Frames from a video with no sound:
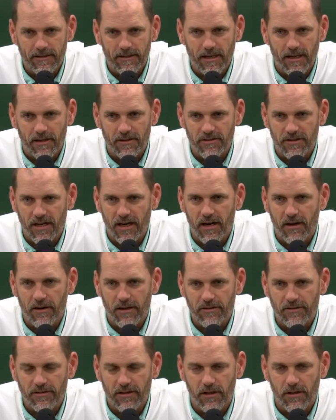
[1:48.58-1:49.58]
kind of
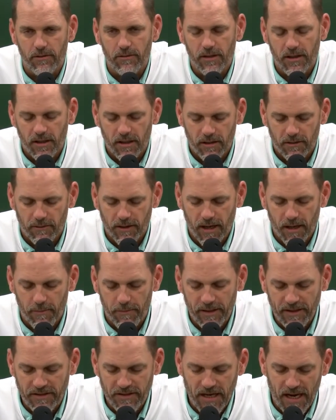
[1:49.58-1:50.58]
scary. So we got a
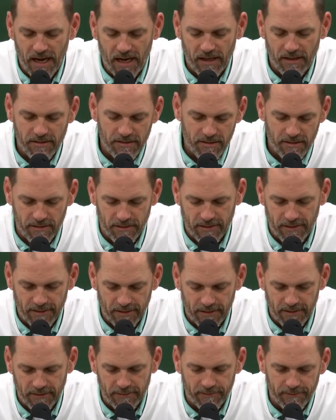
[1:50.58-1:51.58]
big challenge.
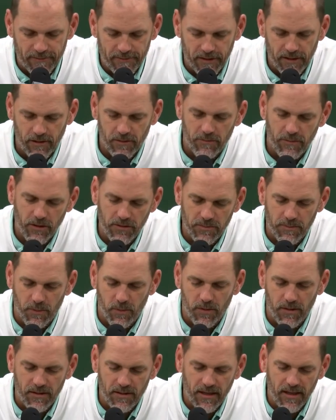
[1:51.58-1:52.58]
Uh, you know, the most
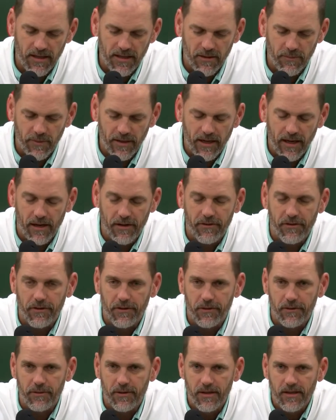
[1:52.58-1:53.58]
important thing that we got to
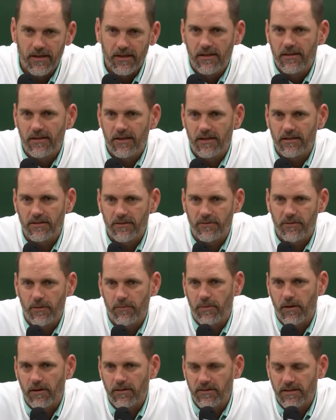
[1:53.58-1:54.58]
do as a
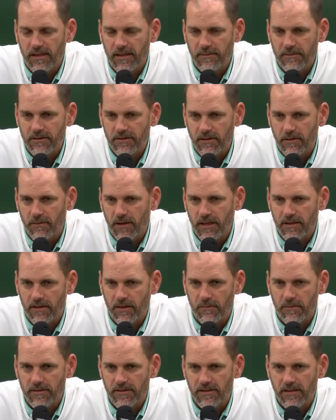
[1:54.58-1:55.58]
football team is
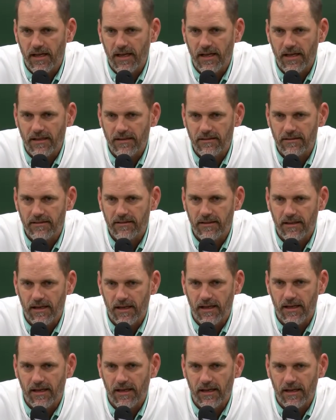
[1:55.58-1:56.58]
correct our mistakes
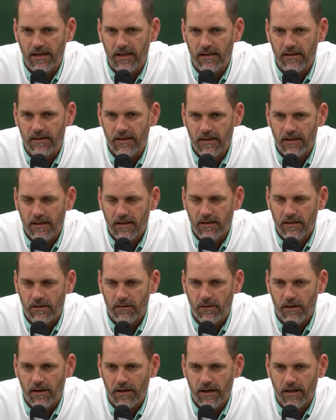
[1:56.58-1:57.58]
and
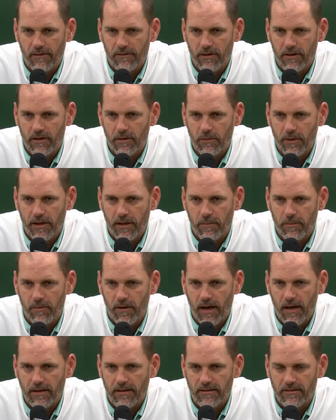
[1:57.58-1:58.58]
go out and have a good week of
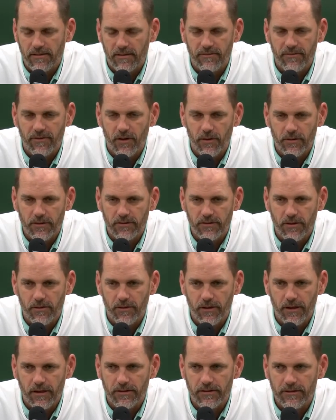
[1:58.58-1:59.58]
practice and focus
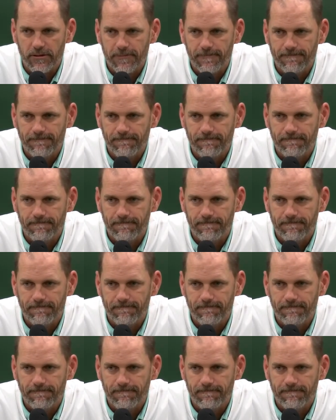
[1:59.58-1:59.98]
on us.